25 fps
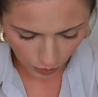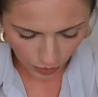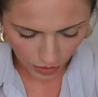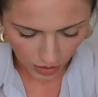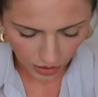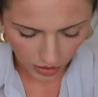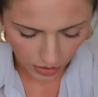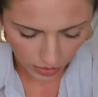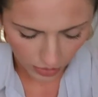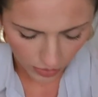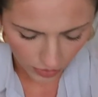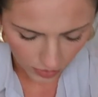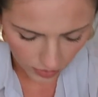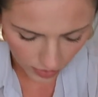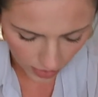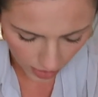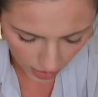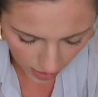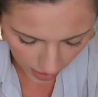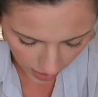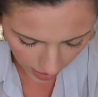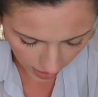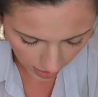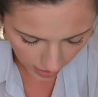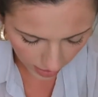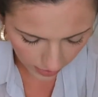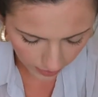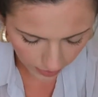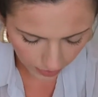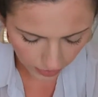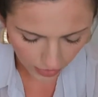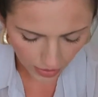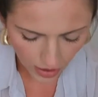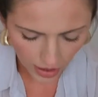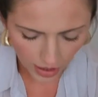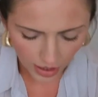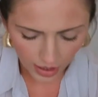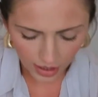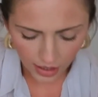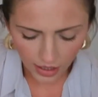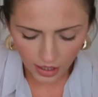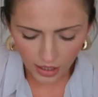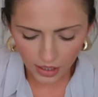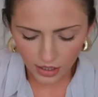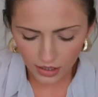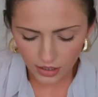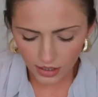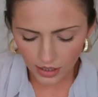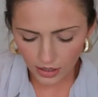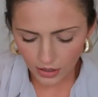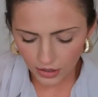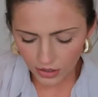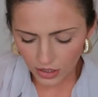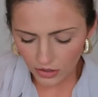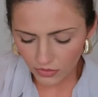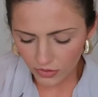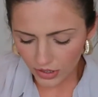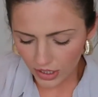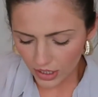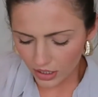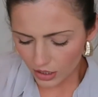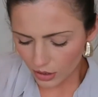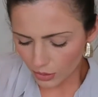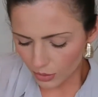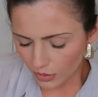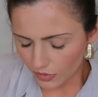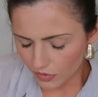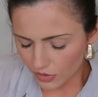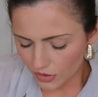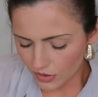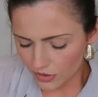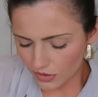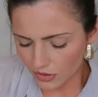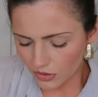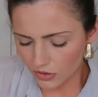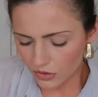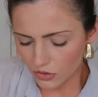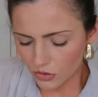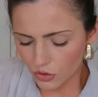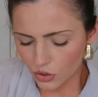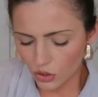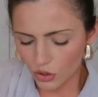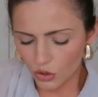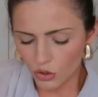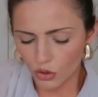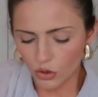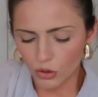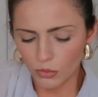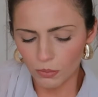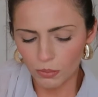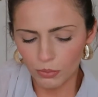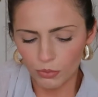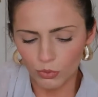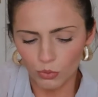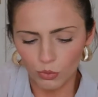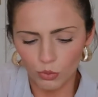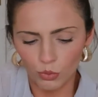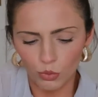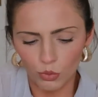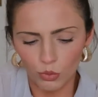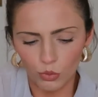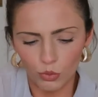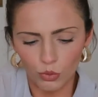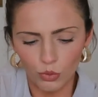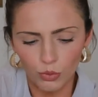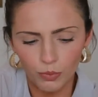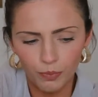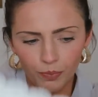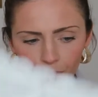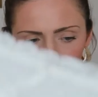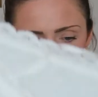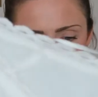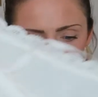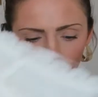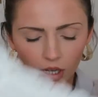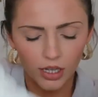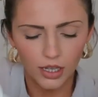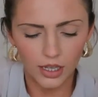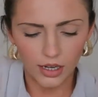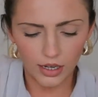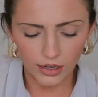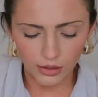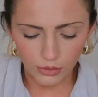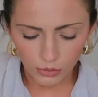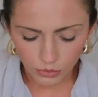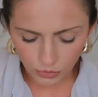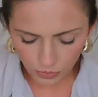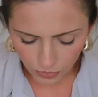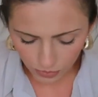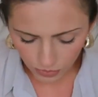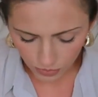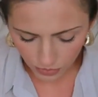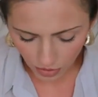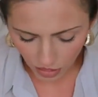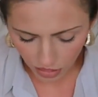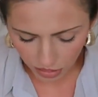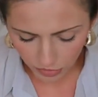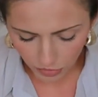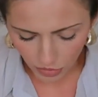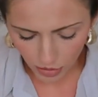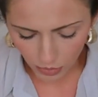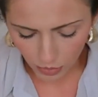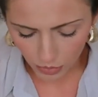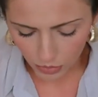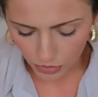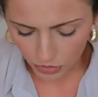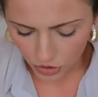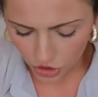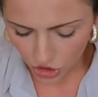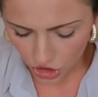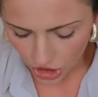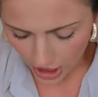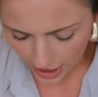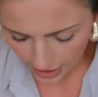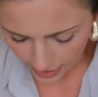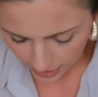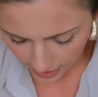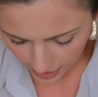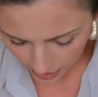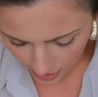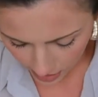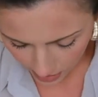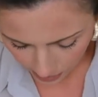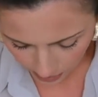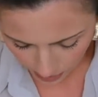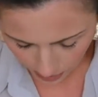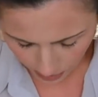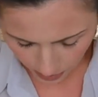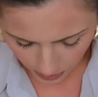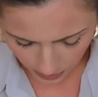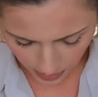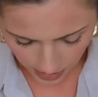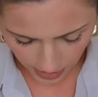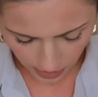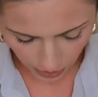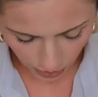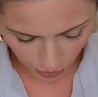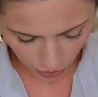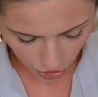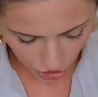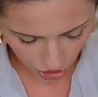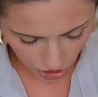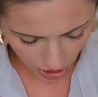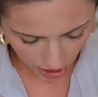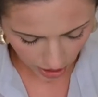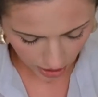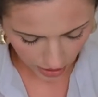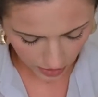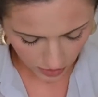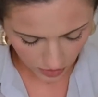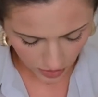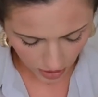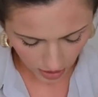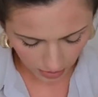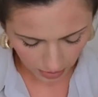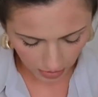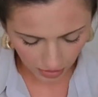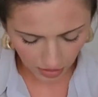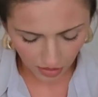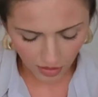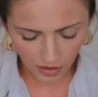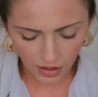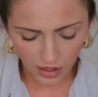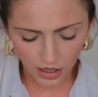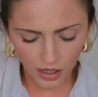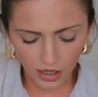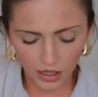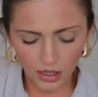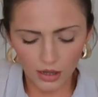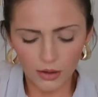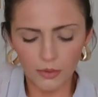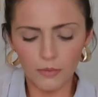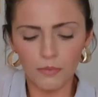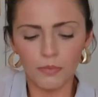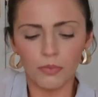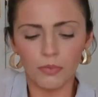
what it looks like. Now I don't really know if this is a top or like a little throw on jacket, little shirt type thing,